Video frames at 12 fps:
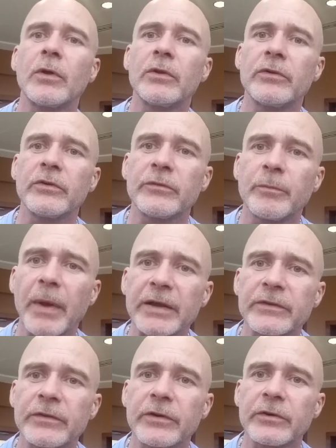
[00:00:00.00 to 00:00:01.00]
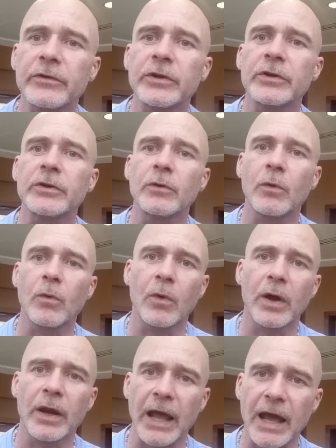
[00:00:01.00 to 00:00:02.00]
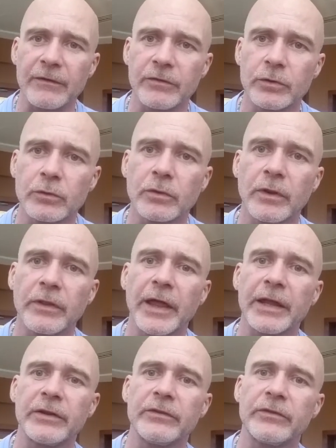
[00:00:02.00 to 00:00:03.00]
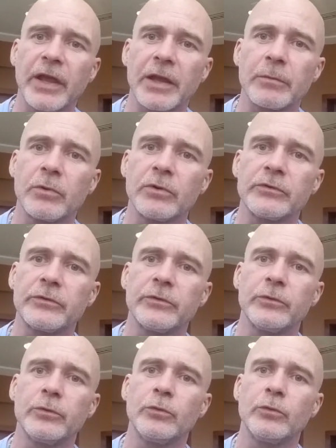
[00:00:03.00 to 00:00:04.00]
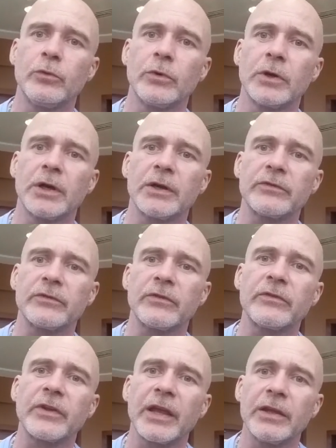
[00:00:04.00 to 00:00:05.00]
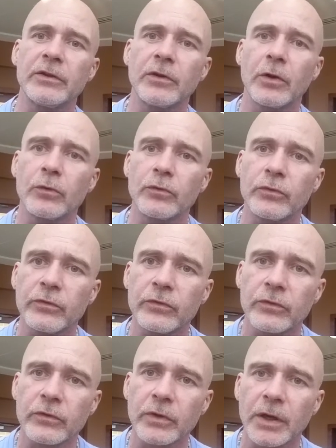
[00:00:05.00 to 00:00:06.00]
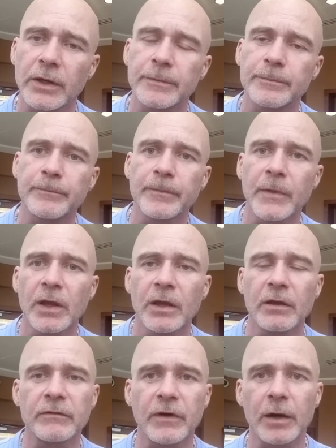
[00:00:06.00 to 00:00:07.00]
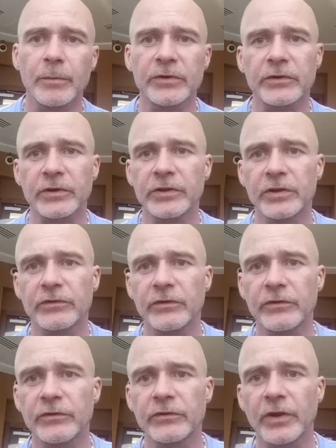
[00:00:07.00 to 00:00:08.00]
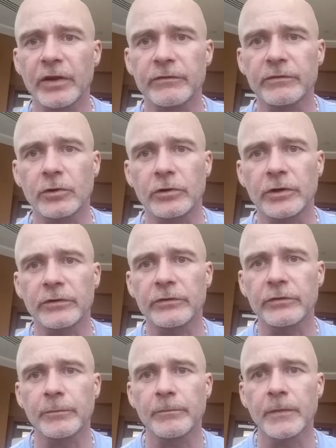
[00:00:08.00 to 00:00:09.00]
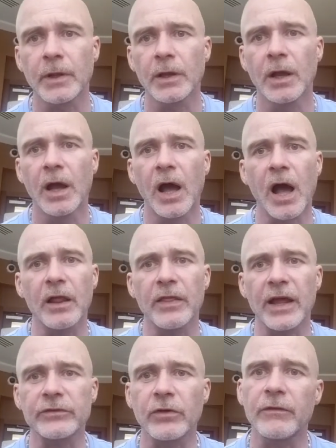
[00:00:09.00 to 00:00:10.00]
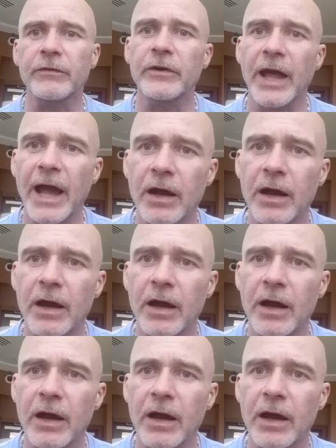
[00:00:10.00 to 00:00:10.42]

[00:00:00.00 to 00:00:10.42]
whether it's bacteria or what have you, that is able to uh, sustain those um, environmental conditions and flourish. Uh, that's all for